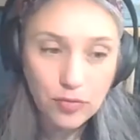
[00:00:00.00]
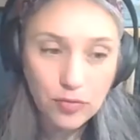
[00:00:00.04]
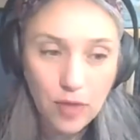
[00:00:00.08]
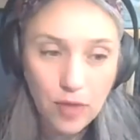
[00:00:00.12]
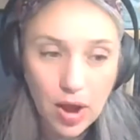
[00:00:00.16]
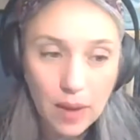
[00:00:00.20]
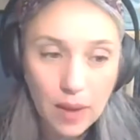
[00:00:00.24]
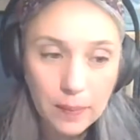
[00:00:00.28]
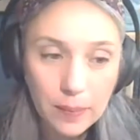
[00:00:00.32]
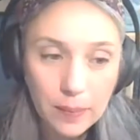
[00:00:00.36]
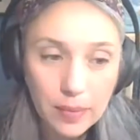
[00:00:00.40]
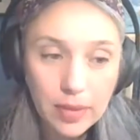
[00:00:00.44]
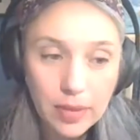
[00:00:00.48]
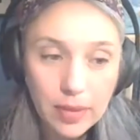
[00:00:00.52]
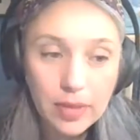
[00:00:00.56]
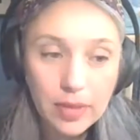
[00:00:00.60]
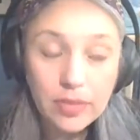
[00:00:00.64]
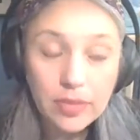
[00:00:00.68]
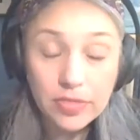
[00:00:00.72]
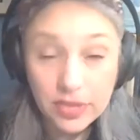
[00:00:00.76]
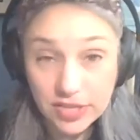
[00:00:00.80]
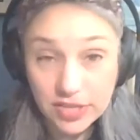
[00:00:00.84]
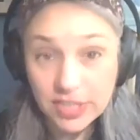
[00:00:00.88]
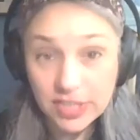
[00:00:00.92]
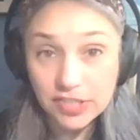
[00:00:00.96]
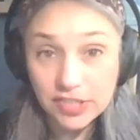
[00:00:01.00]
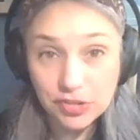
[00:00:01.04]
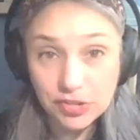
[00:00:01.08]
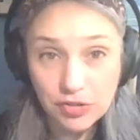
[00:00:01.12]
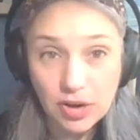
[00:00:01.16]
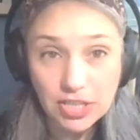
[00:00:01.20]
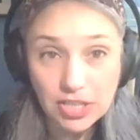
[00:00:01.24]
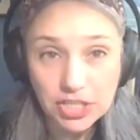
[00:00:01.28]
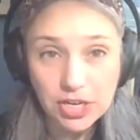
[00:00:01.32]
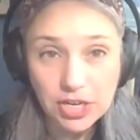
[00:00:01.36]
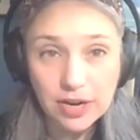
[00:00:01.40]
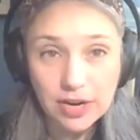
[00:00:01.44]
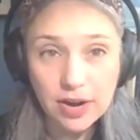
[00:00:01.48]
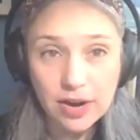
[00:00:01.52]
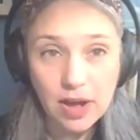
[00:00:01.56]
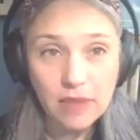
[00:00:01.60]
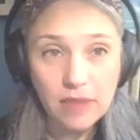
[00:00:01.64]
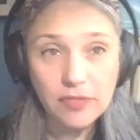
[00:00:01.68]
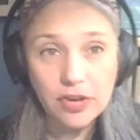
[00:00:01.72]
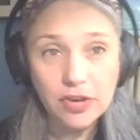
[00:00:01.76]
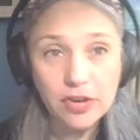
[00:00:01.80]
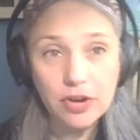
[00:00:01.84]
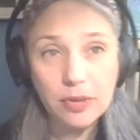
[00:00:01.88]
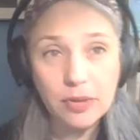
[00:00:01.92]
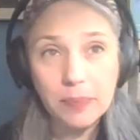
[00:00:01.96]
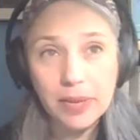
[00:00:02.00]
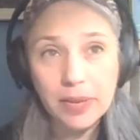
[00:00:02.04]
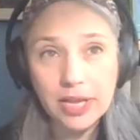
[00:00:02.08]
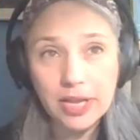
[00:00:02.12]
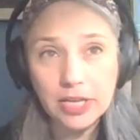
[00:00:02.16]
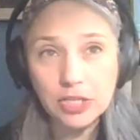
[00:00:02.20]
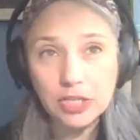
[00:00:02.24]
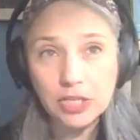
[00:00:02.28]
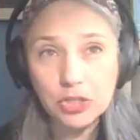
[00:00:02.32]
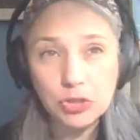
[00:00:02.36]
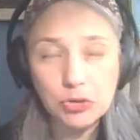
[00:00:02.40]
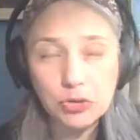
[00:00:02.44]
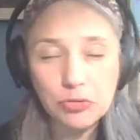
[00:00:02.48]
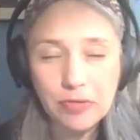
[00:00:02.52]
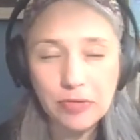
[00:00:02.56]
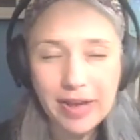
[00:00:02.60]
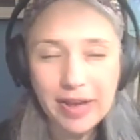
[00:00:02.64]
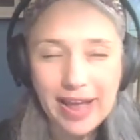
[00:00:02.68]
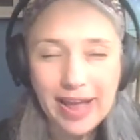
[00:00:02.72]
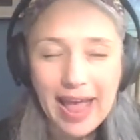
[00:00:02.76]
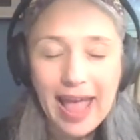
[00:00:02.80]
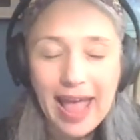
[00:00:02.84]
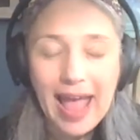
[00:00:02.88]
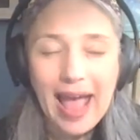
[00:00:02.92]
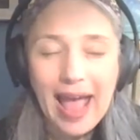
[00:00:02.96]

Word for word: from the destruction of European Jewry.